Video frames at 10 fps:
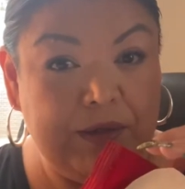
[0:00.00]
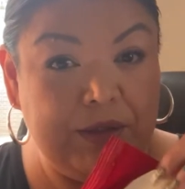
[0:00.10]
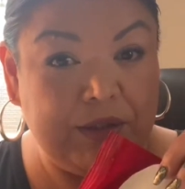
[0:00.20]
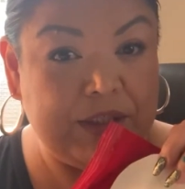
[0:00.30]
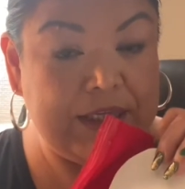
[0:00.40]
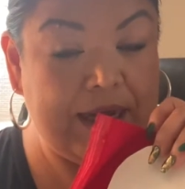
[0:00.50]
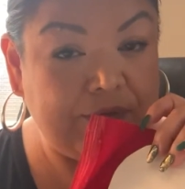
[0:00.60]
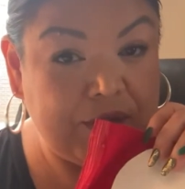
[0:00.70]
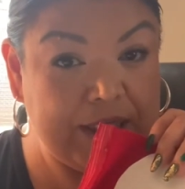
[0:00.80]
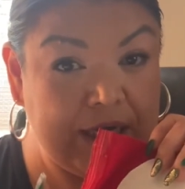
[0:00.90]
You'll just have
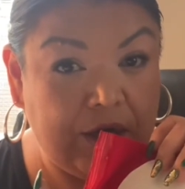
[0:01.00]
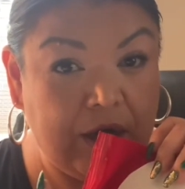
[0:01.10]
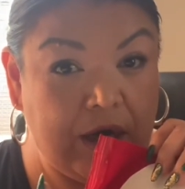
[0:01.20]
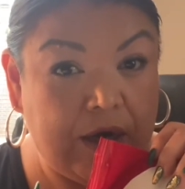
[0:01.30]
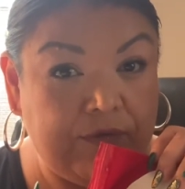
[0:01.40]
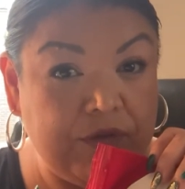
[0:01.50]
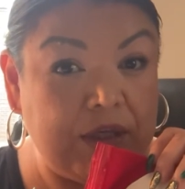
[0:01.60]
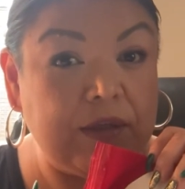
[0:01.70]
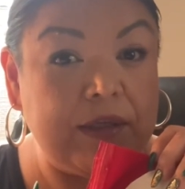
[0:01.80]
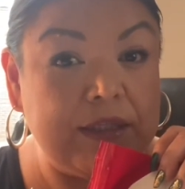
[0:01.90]
to tear off,
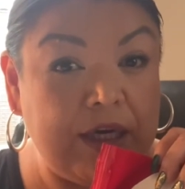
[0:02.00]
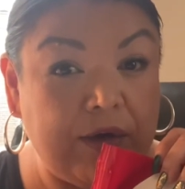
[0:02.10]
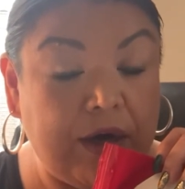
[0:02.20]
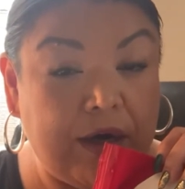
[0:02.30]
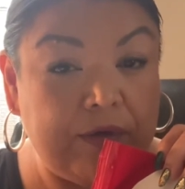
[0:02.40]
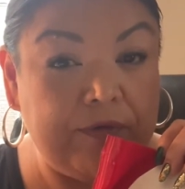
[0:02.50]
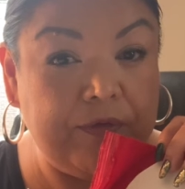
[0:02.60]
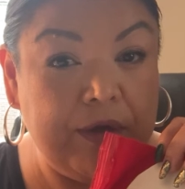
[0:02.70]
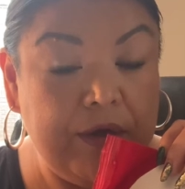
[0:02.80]
gently tear off